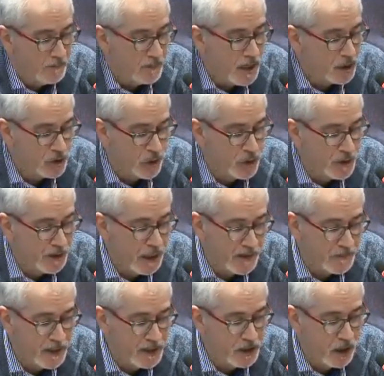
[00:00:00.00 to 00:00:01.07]
My journey,
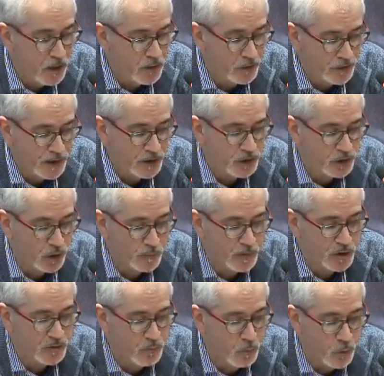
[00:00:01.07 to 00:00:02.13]
like many others, has so
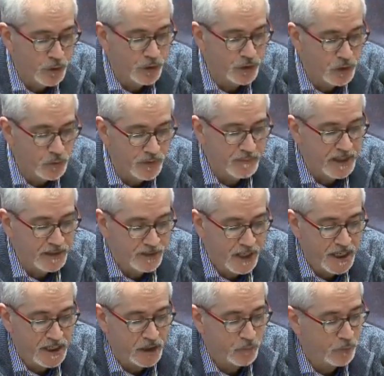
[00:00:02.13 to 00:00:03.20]
much more to do with
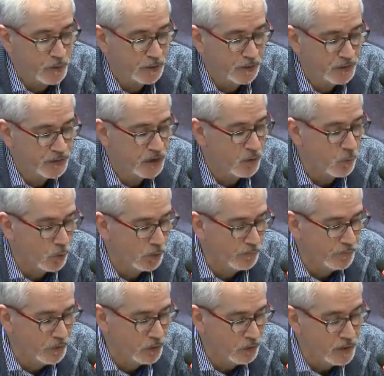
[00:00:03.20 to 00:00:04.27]
maintaining a realistic
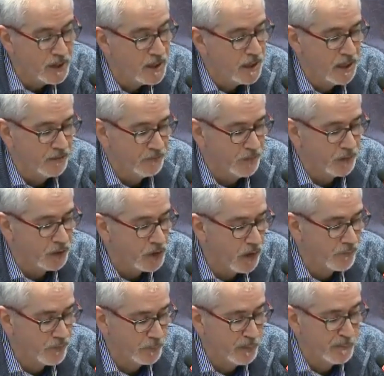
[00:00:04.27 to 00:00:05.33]
worldview and feeling
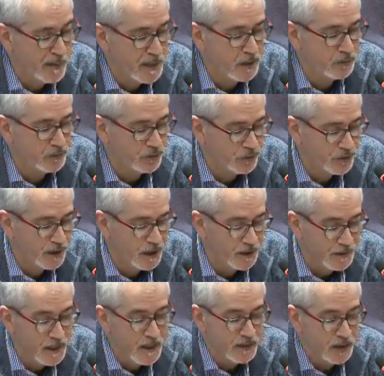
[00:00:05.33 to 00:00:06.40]
comfortable in my own
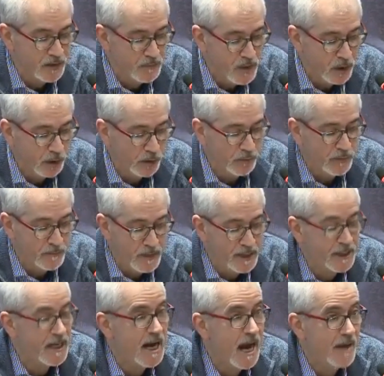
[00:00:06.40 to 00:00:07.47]
skin than merely
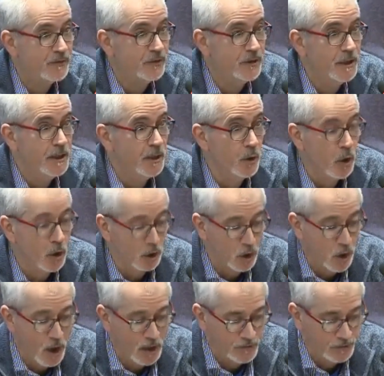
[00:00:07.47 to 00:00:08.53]
remaining abstinent at all
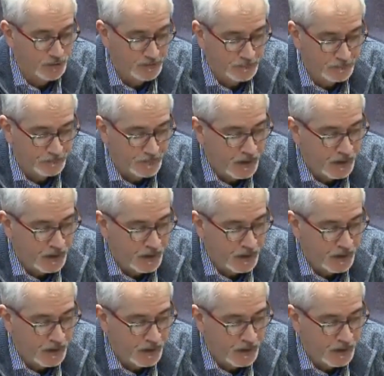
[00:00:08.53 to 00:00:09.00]
cost.